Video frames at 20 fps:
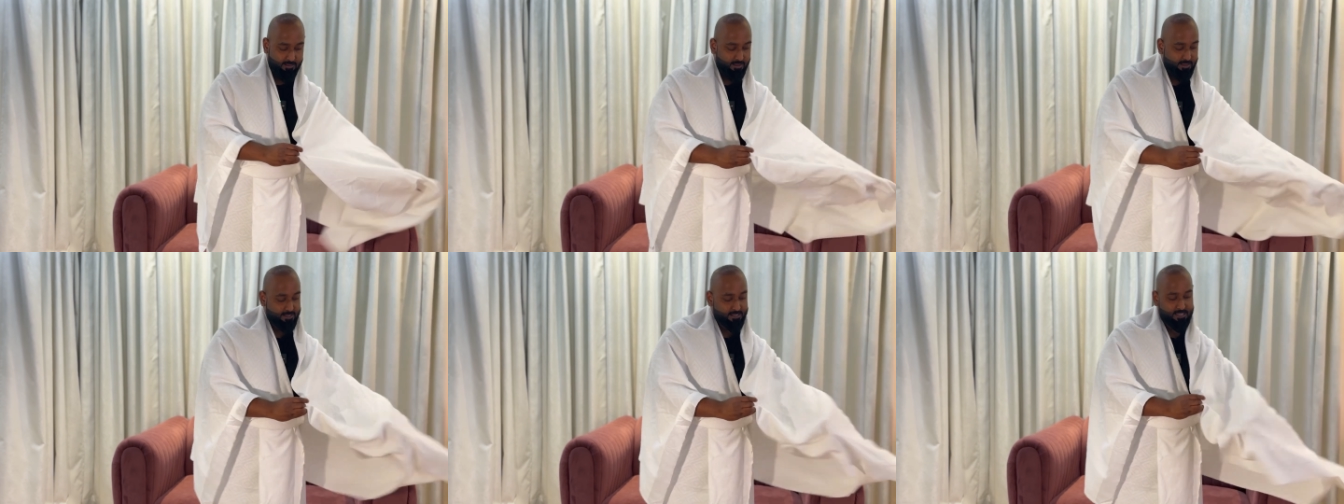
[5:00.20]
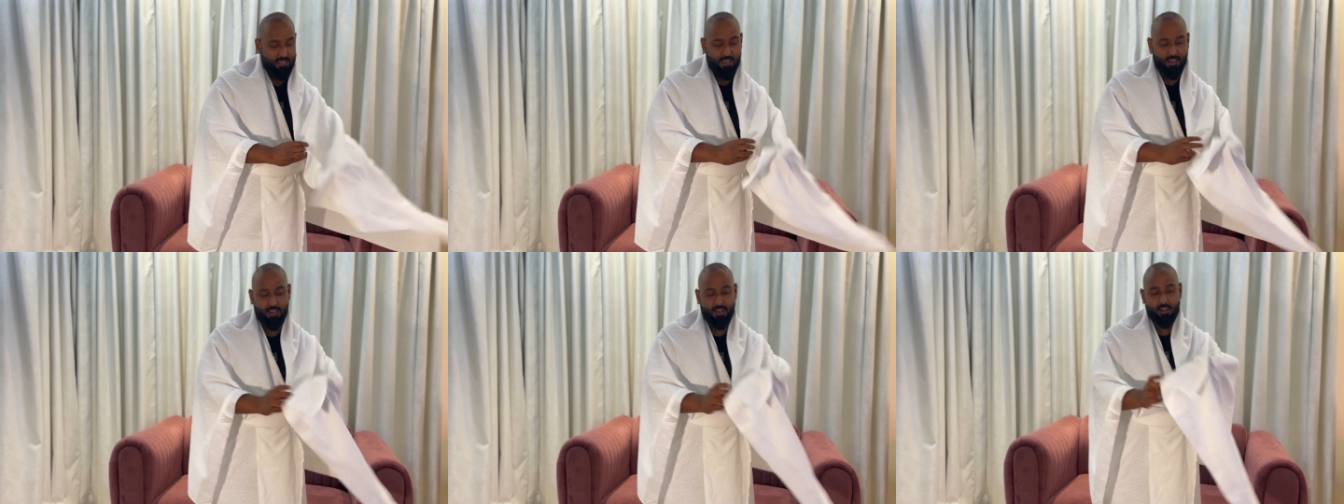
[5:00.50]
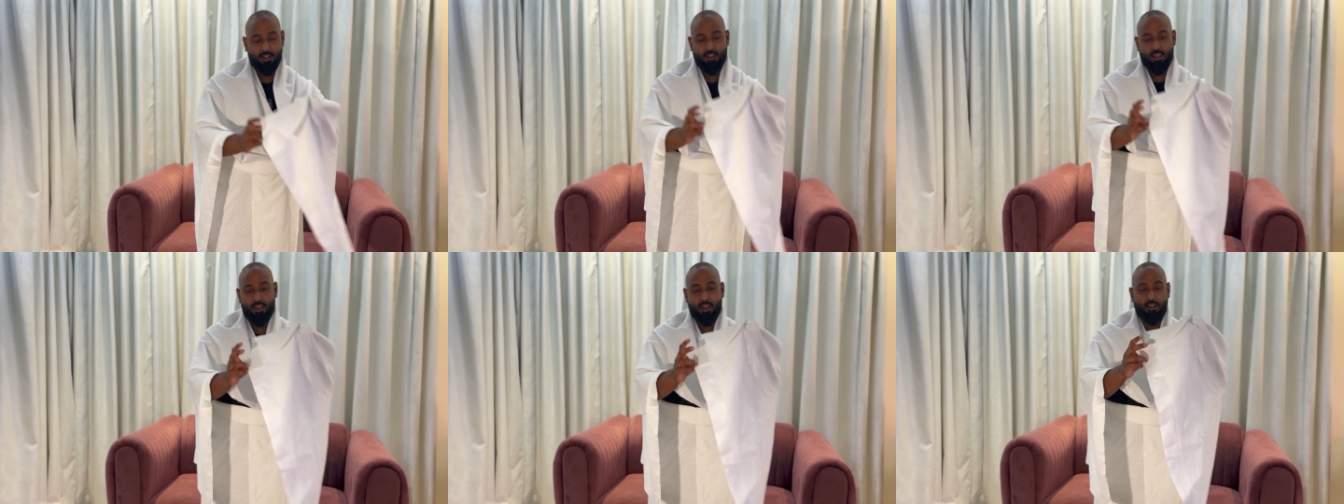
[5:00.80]
the
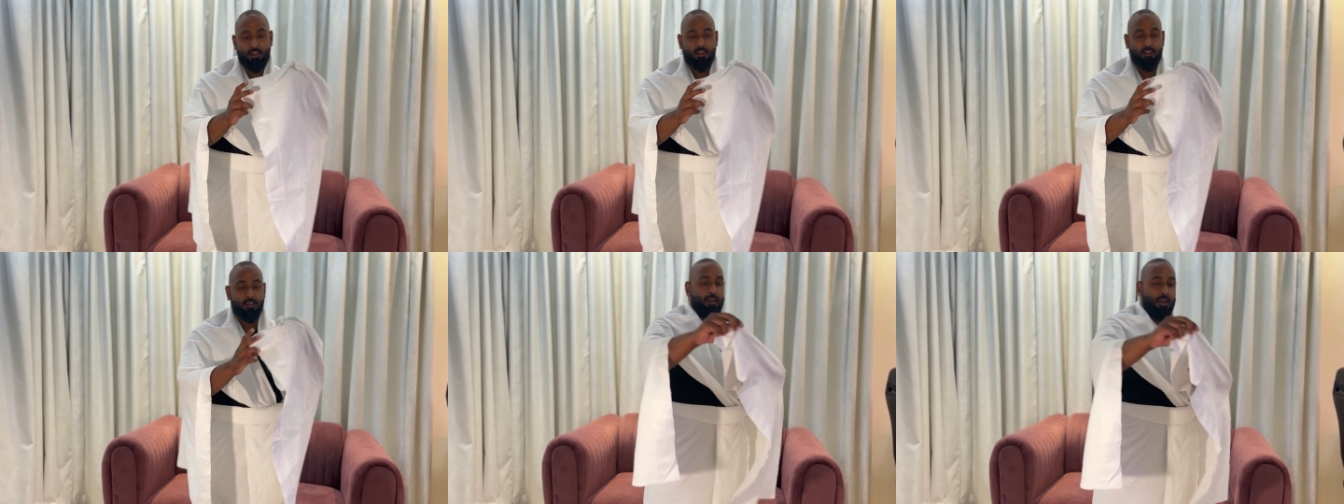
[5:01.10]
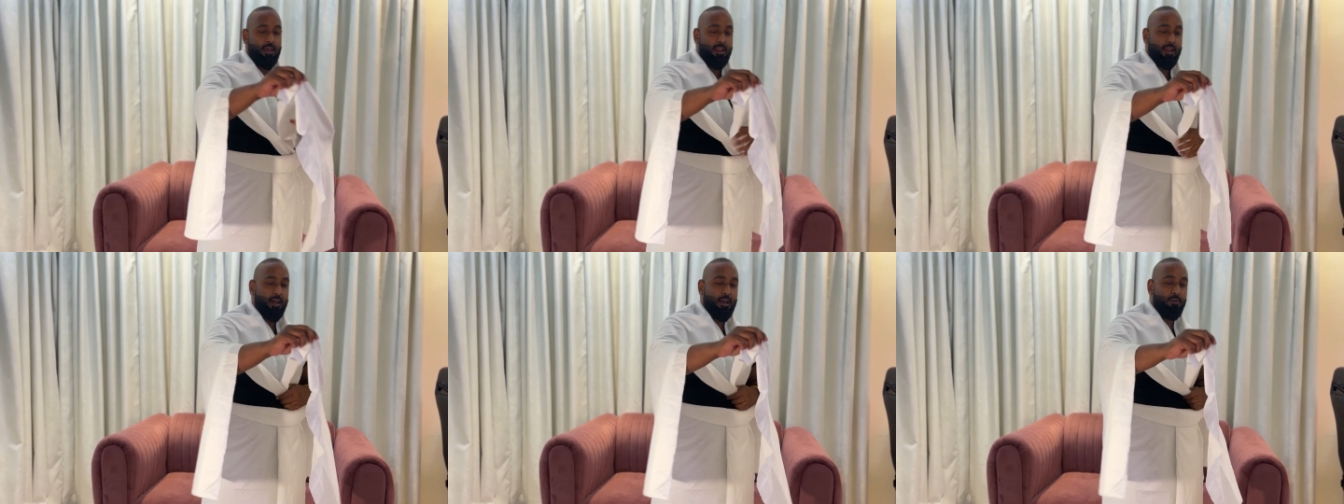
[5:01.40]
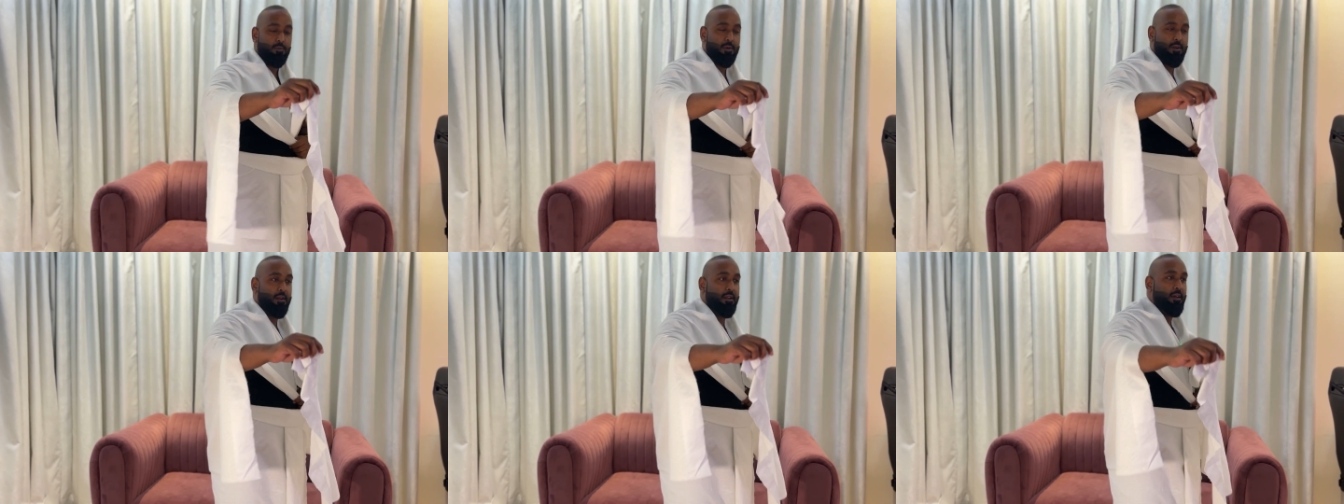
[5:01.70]
second end and I
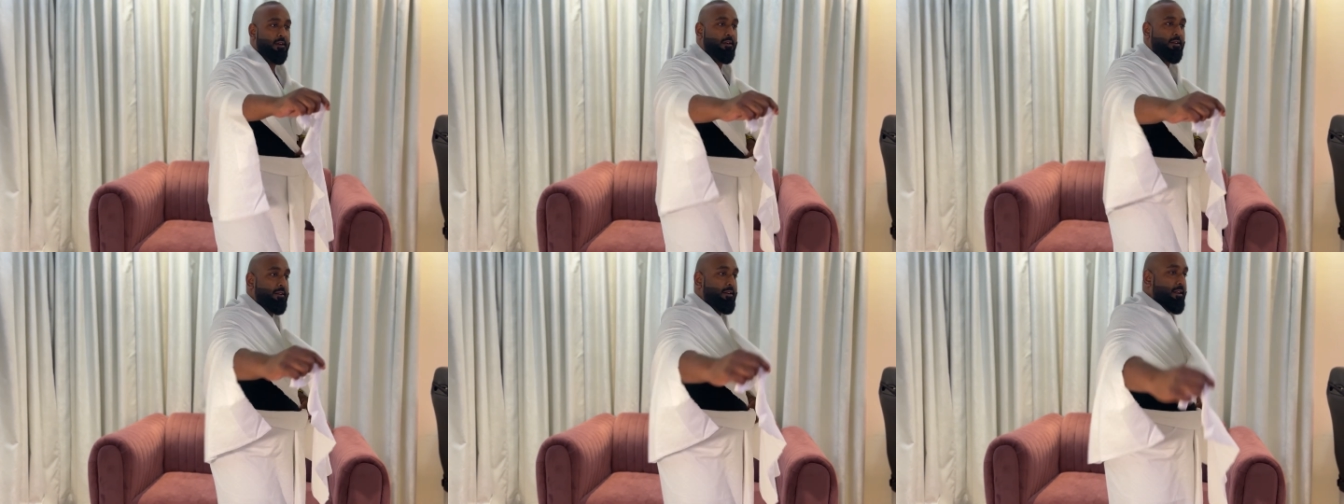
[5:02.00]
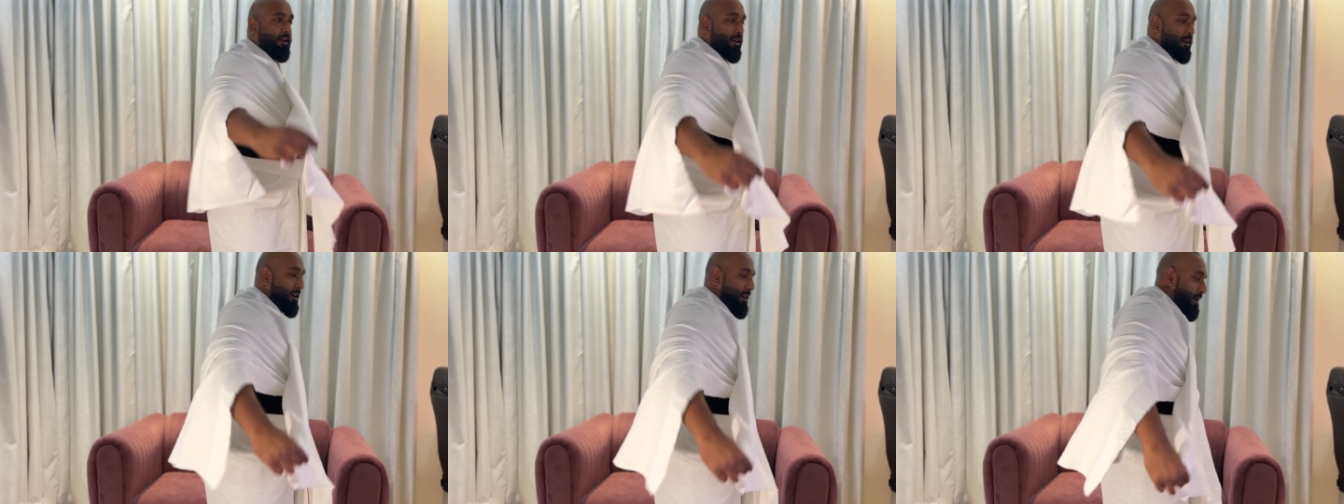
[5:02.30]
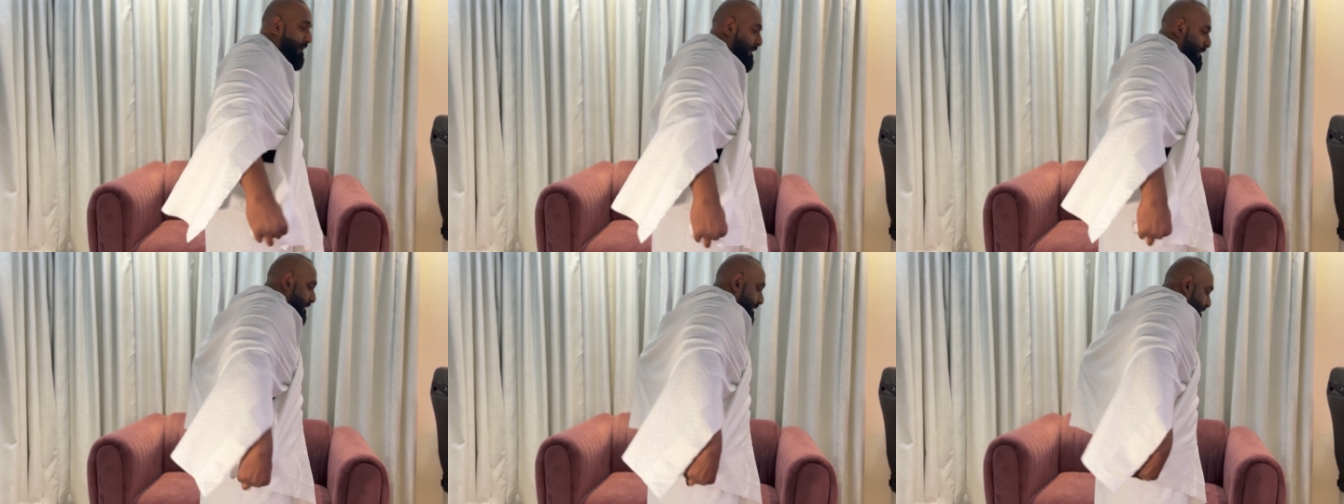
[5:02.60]
will tuck
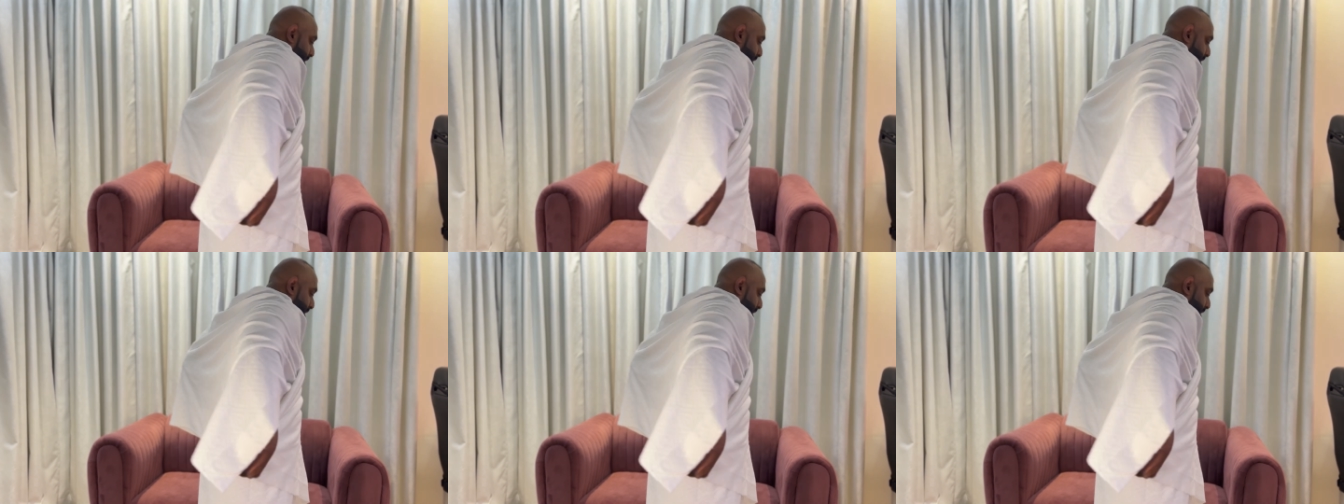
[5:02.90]
it